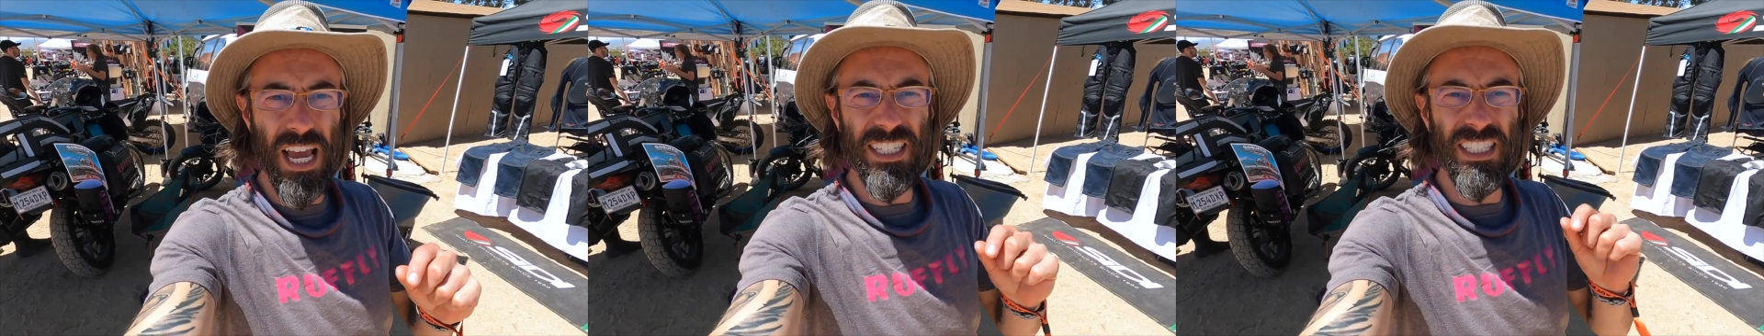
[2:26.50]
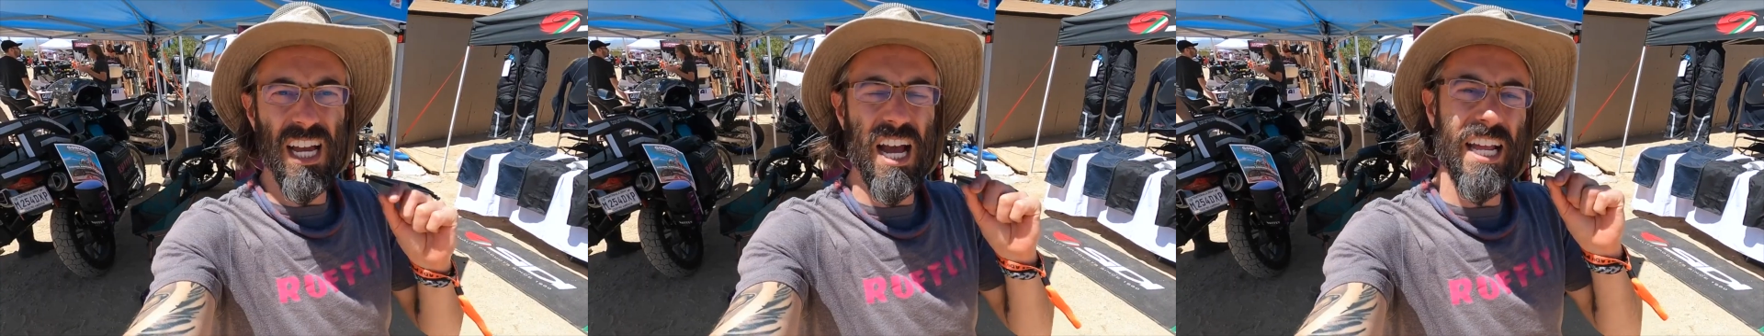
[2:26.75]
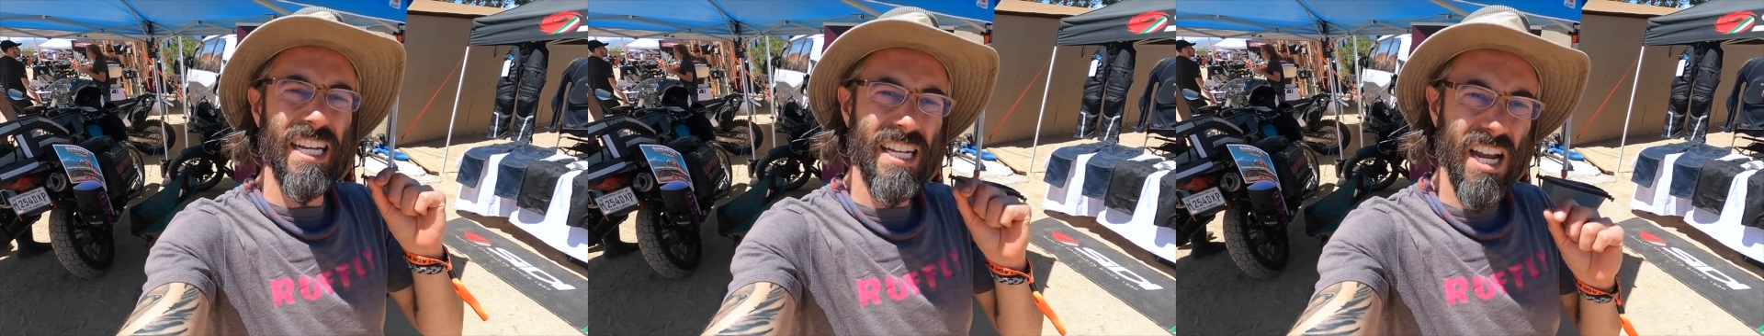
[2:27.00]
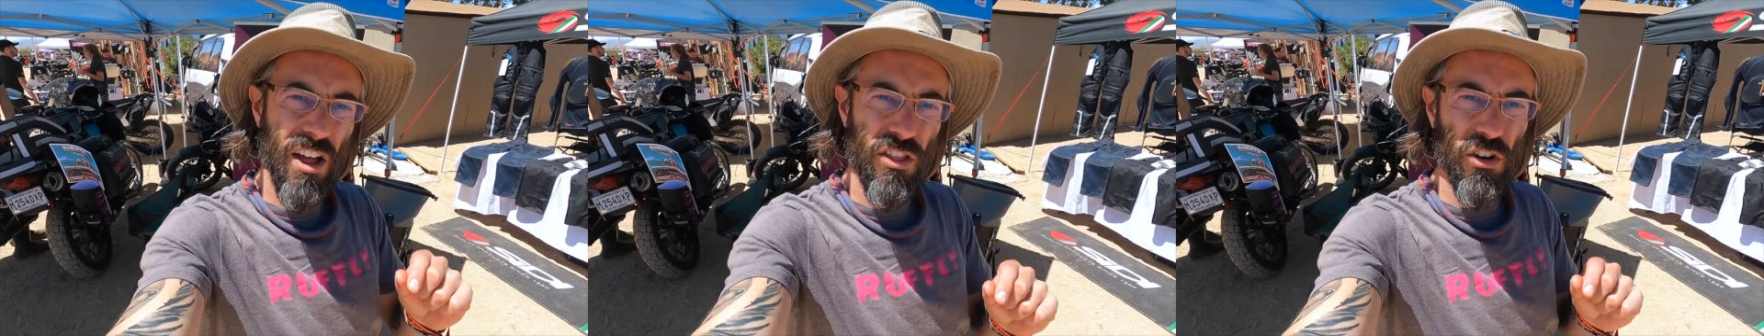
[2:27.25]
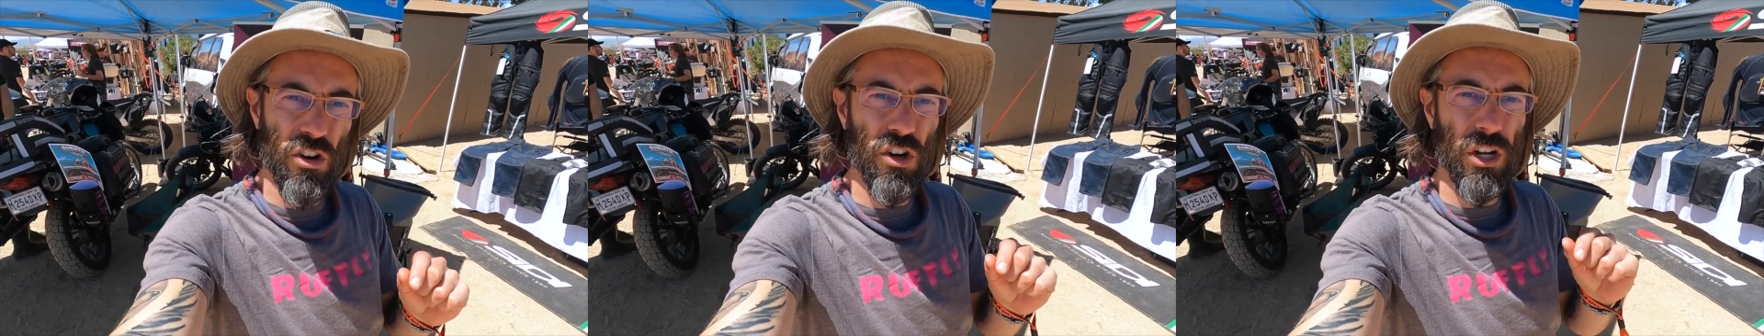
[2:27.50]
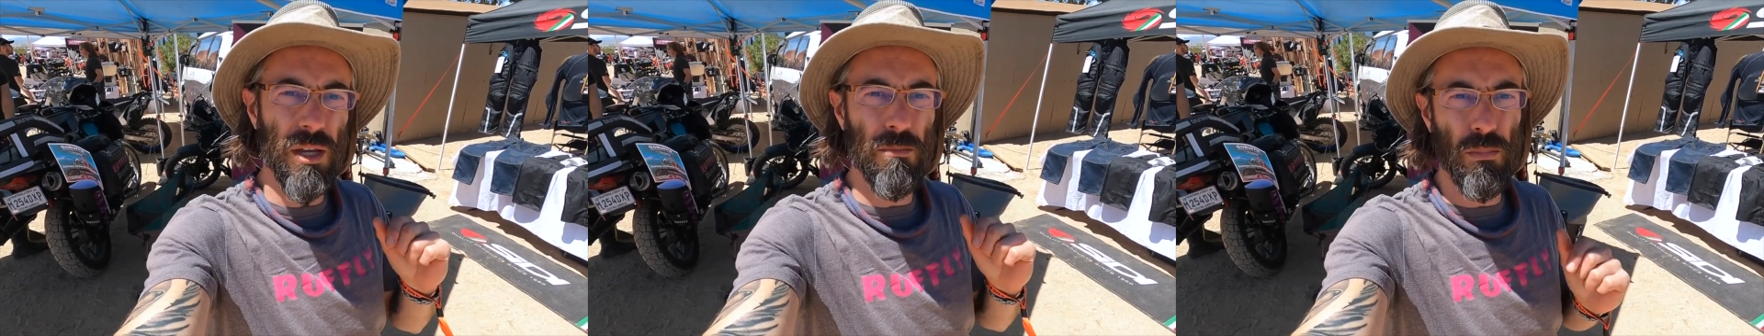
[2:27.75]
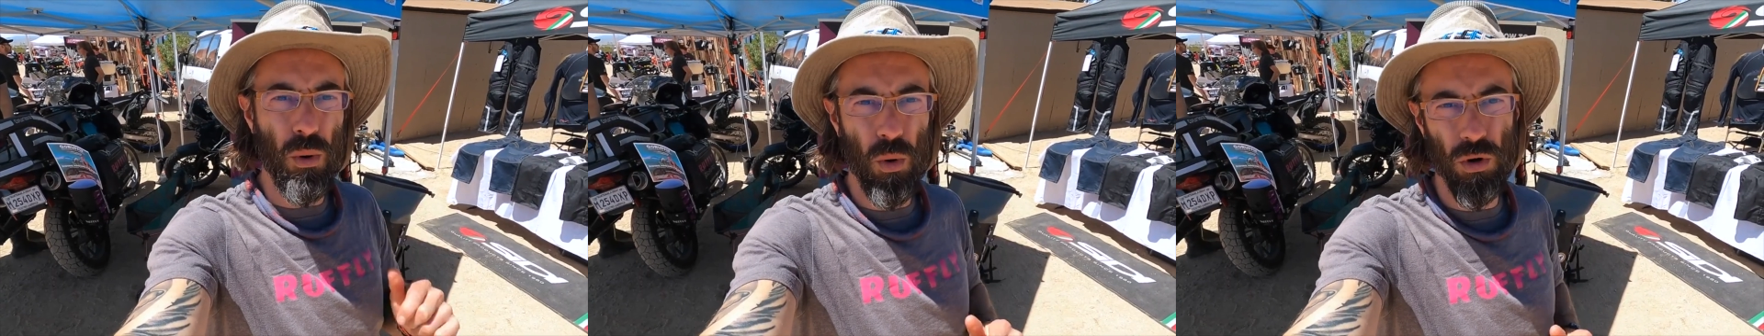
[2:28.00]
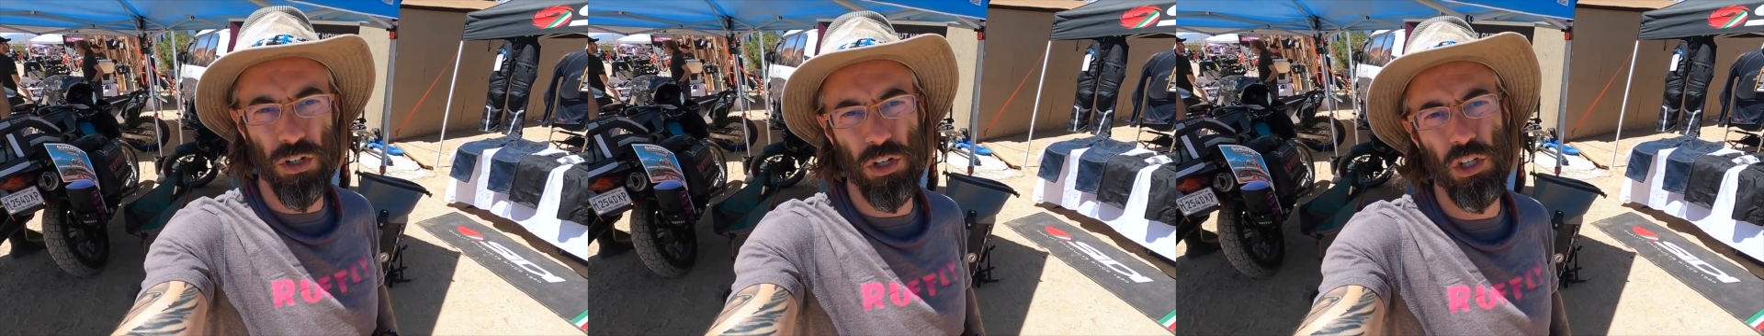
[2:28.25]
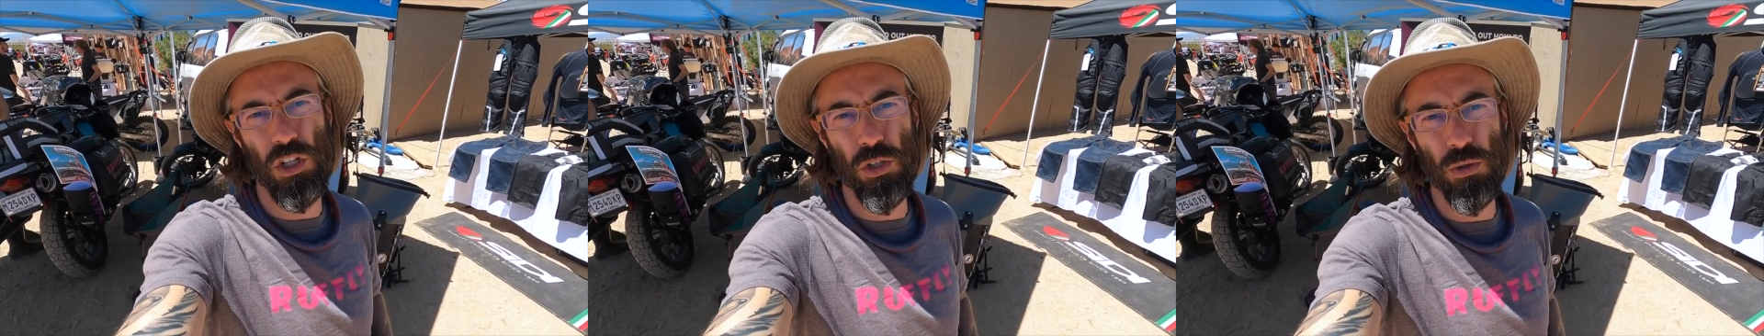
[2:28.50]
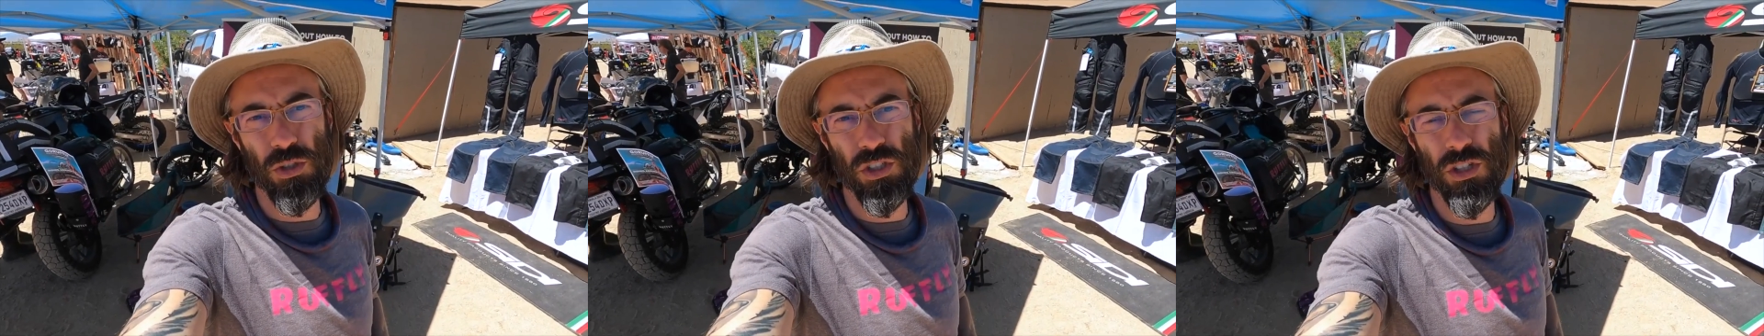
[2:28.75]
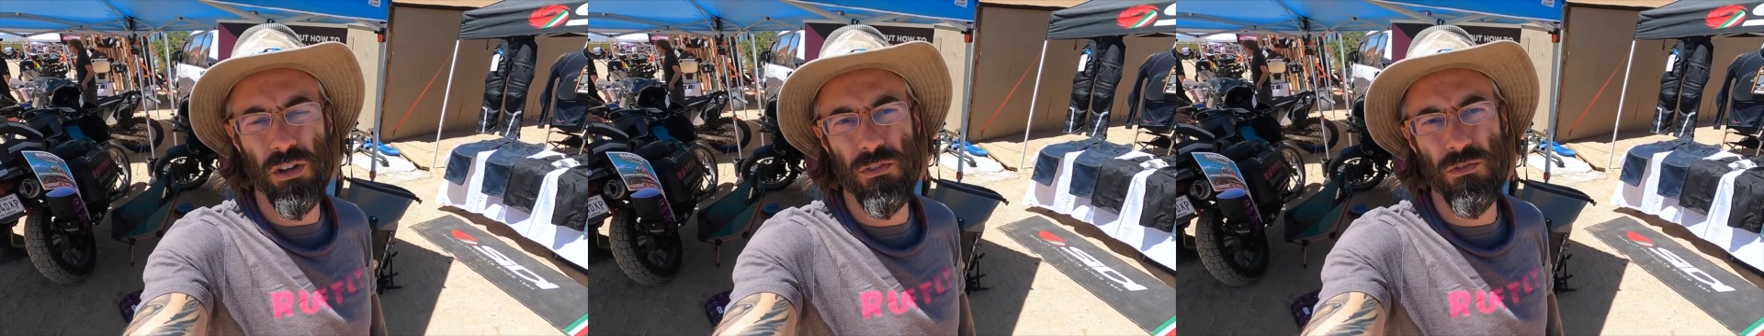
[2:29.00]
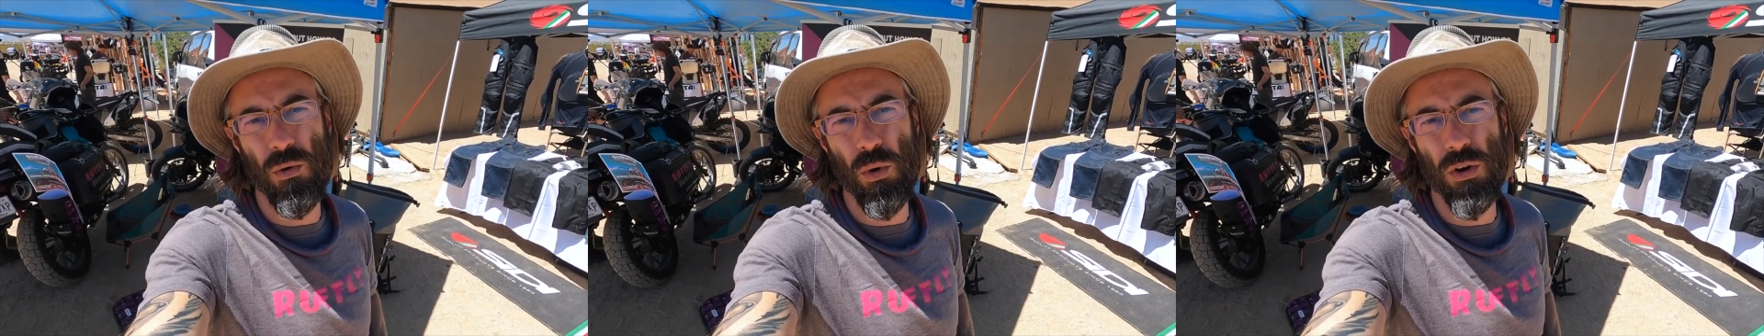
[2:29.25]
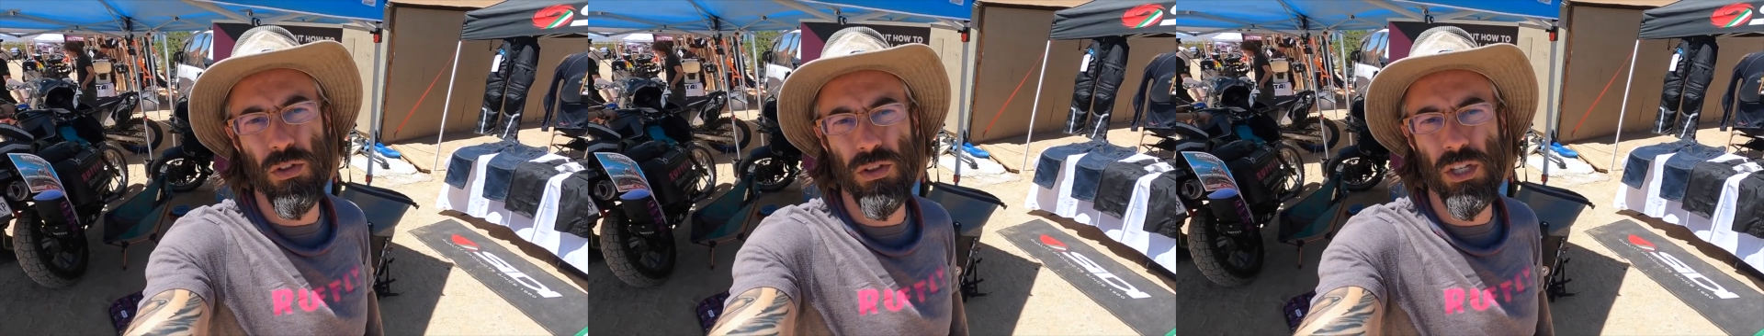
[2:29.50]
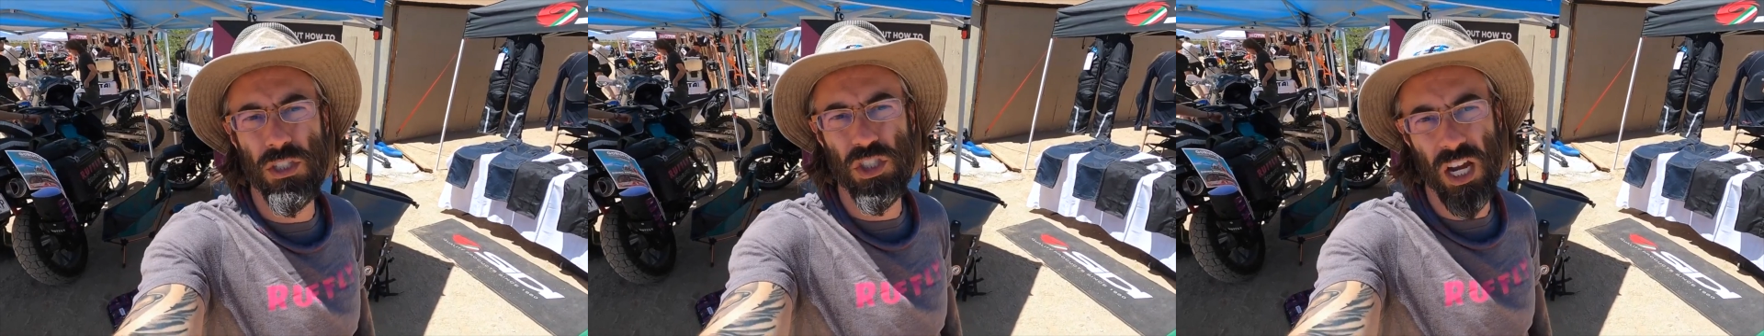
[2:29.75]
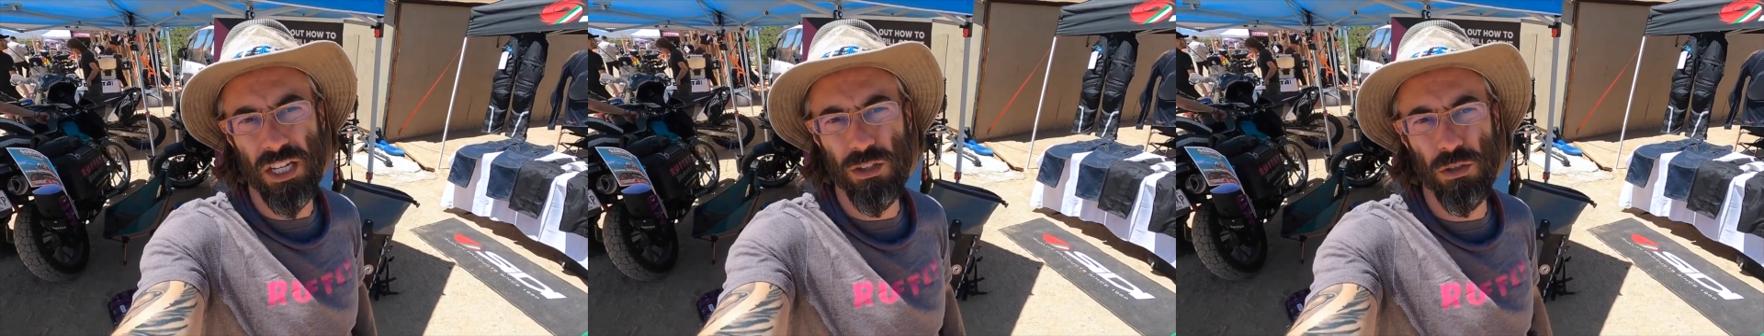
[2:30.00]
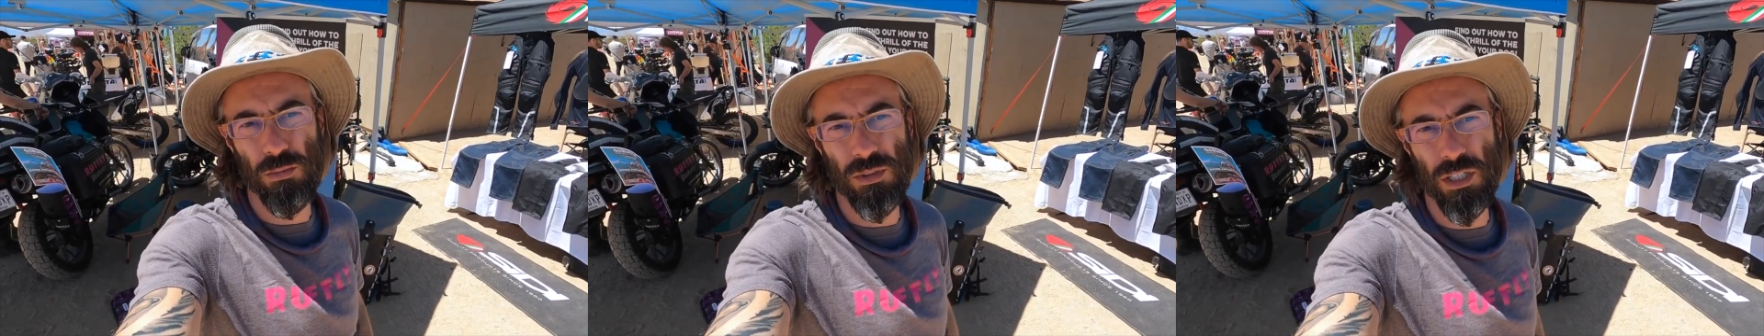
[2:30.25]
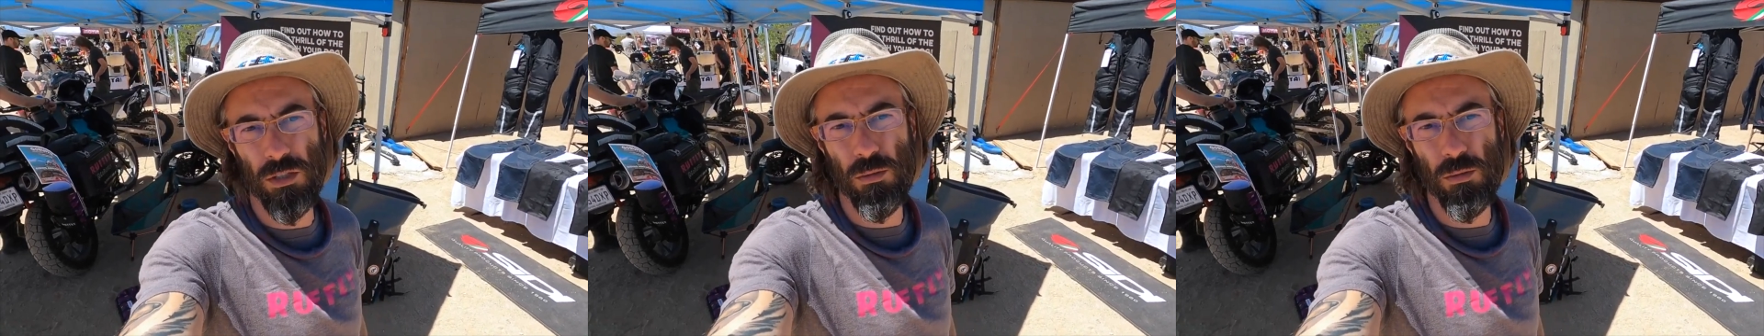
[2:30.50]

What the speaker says: Okay, so putting this on the corner of your tent,